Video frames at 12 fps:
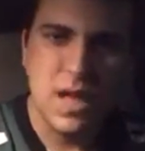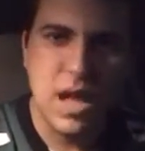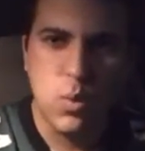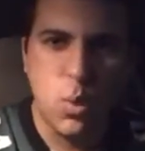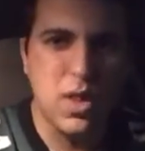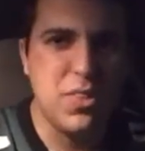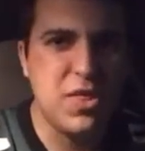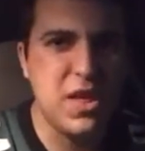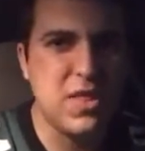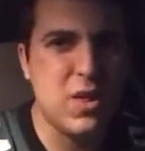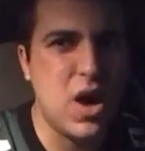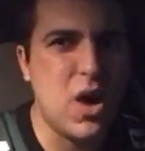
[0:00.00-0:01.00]
And one
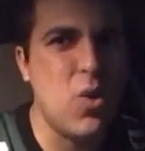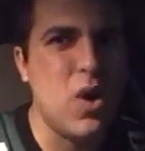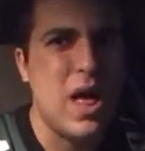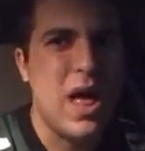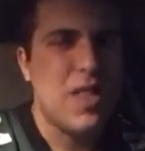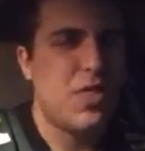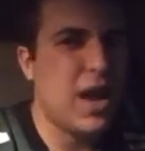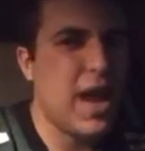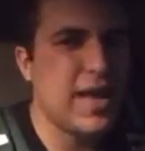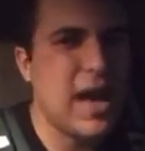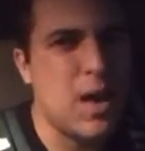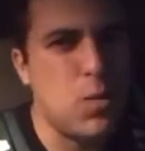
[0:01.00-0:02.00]
thing, though, that
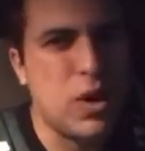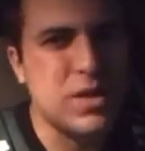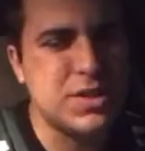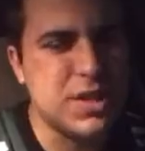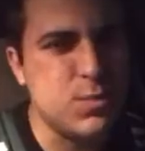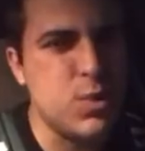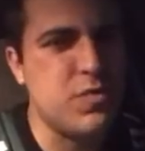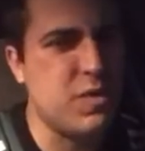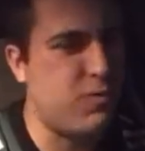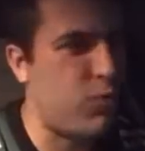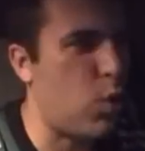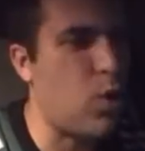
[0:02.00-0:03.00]
I want to see
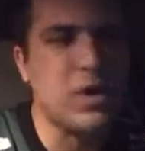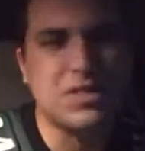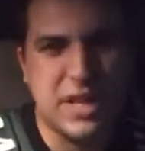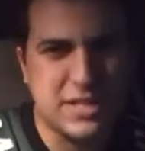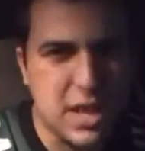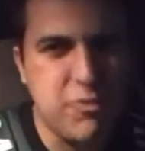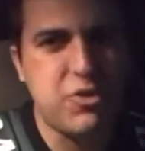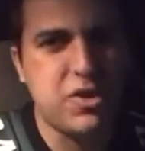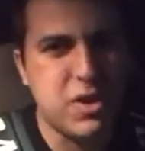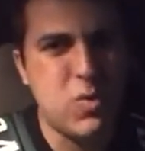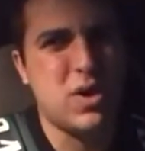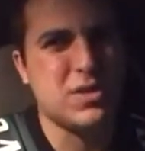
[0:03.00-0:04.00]
moving forward is I
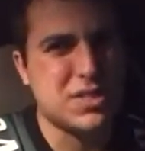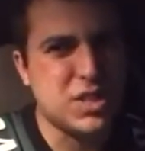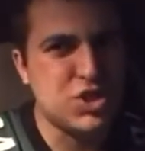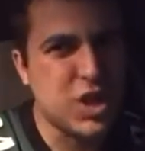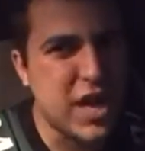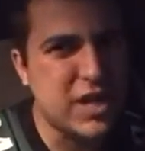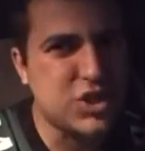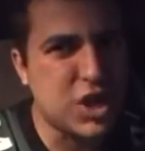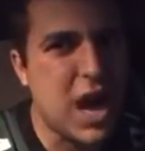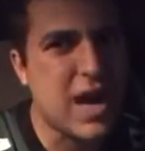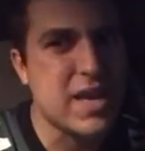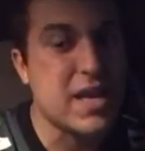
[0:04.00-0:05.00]
definitely want to see Jay
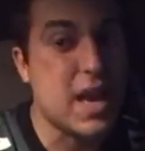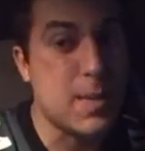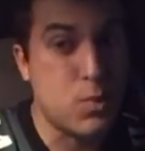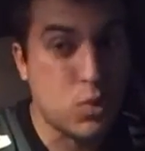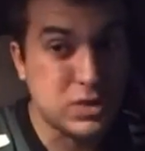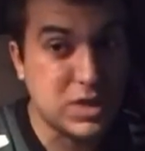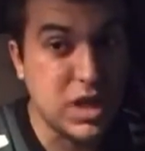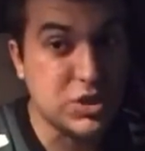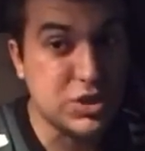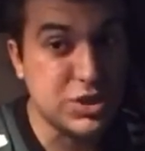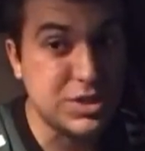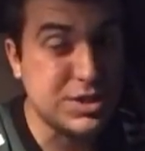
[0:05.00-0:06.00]
Ajayi get more
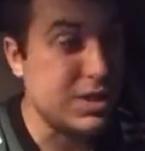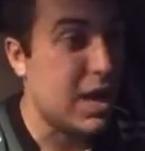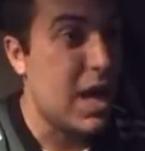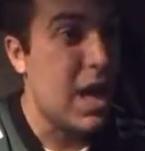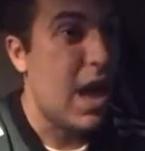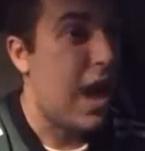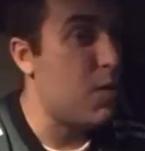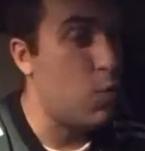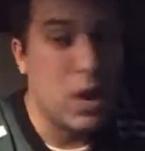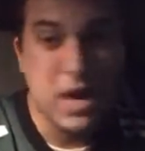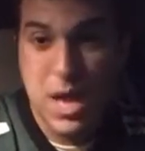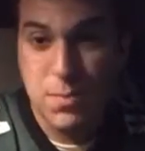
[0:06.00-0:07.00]
touches. I
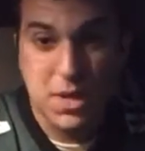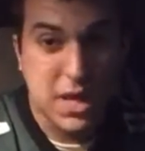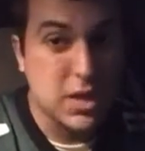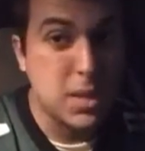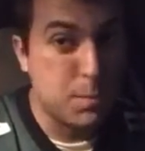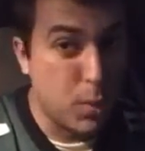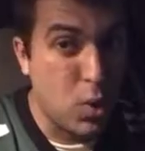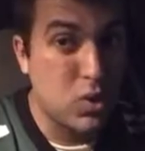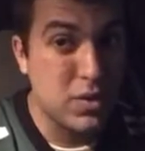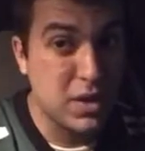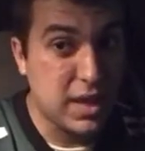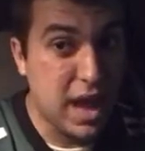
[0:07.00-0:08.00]
want him to get the
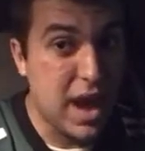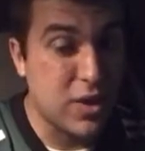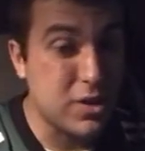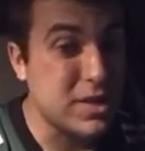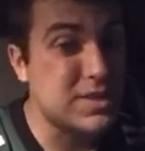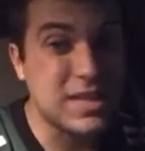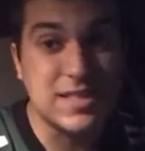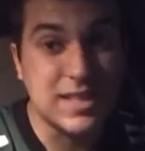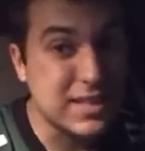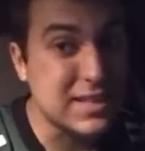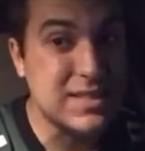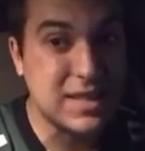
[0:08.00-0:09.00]
bulk of the carries. He
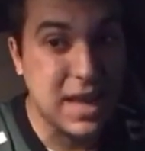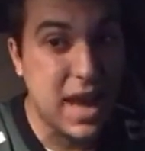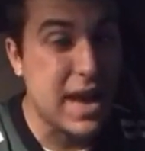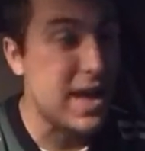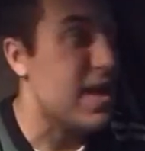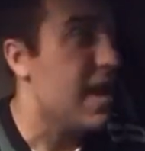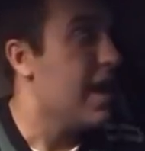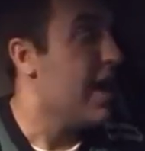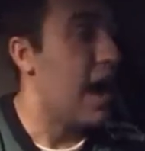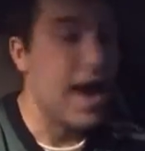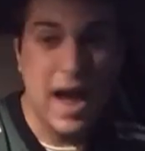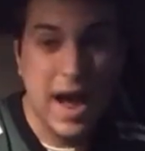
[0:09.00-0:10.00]
didn't today.
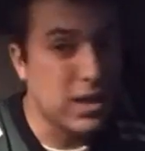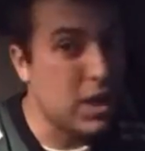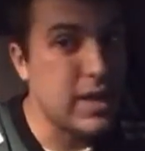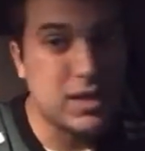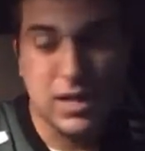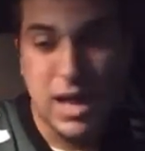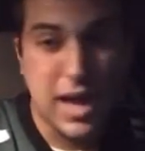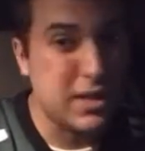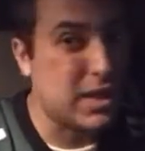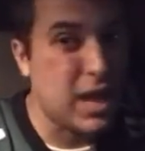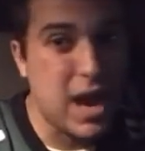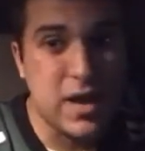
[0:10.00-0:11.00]
I like
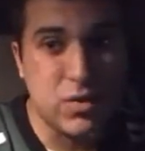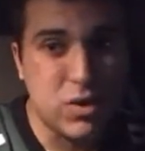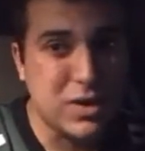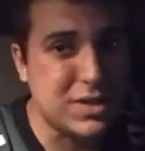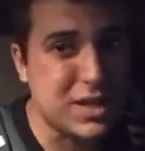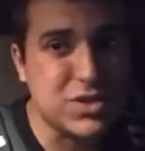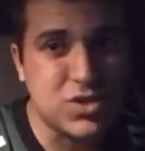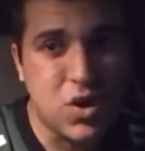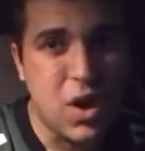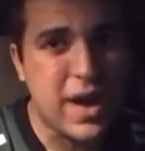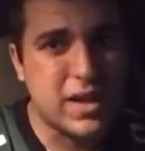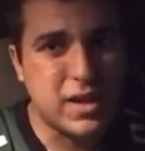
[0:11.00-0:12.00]
the kind of runs I
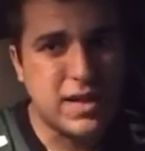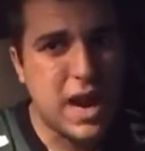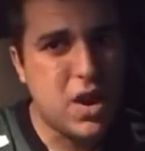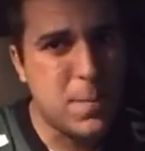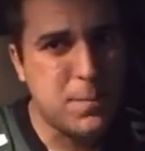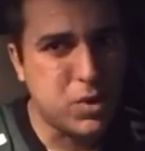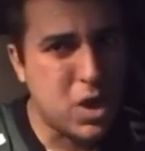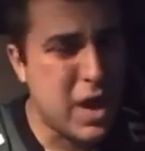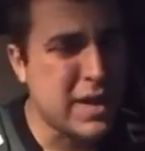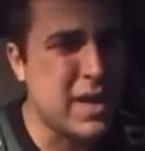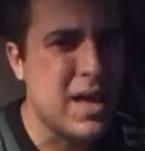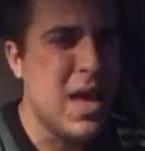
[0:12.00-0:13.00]
saw out of LeGarrette
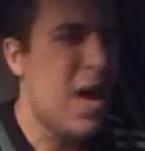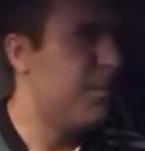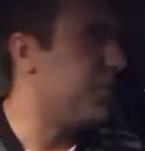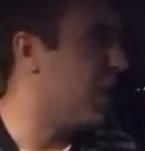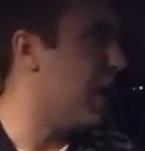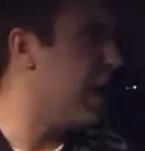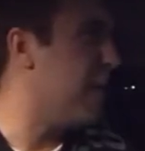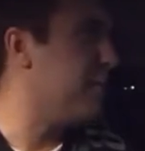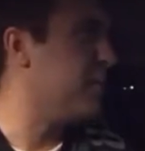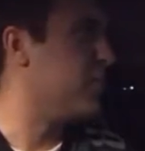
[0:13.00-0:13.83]
Blount, but